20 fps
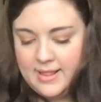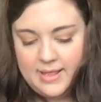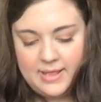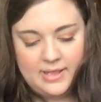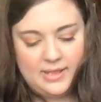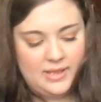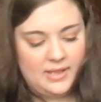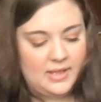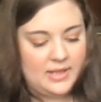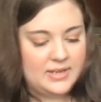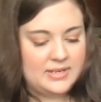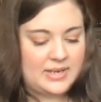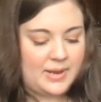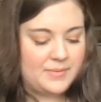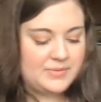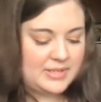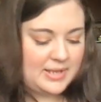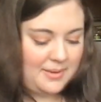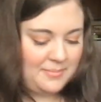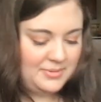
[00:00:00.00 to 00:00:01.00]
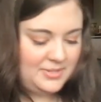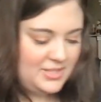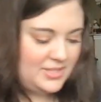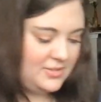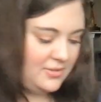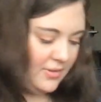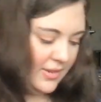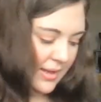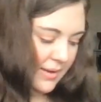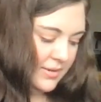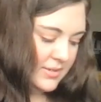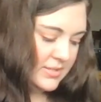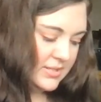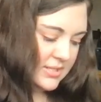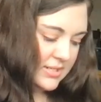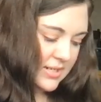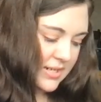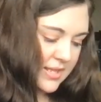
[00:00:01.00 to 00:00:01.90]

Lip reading: And I was able to do that.